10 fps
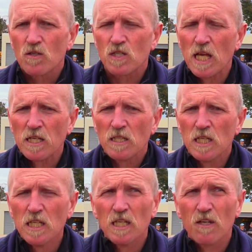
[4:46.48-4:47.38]

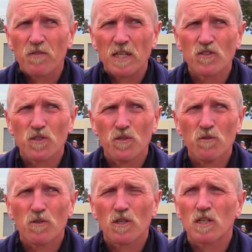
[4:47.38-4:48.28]
Secondly, if they
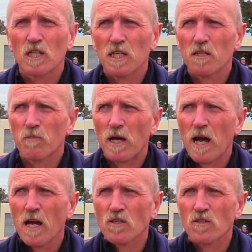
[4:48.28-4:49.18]
do clear the
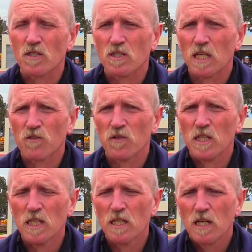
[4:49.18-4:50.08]
bar
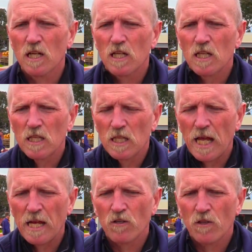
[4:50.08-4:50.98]
successfully,
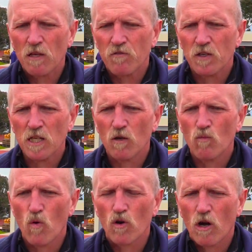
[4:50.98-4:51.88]
land on their feet
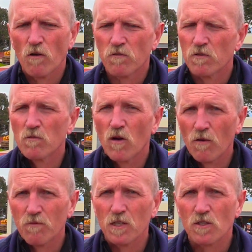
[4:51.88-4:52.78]
and walk off,
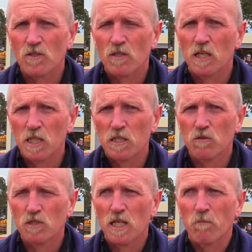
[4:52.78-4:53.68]
obvious, a
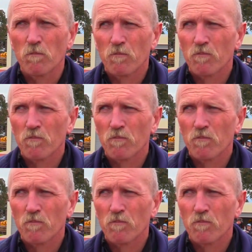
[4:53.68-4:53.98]
legal jump.